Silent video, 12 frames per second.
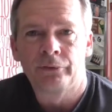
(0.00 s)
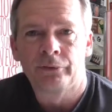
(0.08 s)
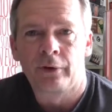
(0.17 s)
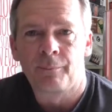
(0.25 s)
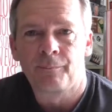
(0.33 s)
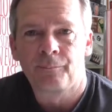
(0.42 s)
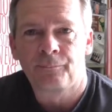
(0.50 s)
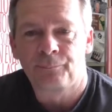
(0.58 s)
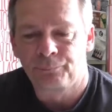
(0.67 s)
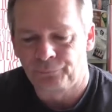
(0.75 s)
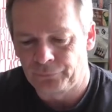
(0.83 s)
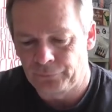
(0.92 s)
top.
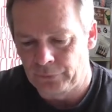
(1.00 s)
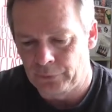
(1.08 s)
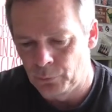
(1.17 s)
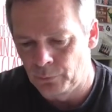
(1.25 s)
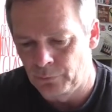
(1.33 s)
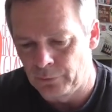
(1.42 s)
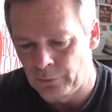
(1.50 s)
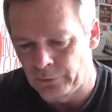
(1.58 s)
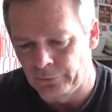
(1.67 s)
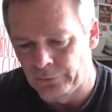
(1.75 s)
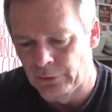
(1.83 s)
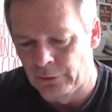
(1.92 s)
Ooh,
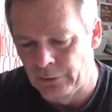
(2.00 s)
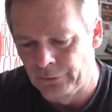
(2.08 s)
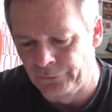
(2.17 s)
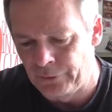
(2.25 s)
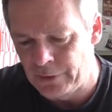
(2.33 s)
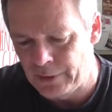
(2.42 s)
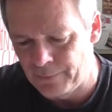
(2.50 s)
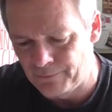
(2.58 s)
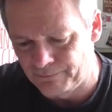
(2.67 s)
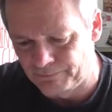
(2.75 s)
nice little hiss there.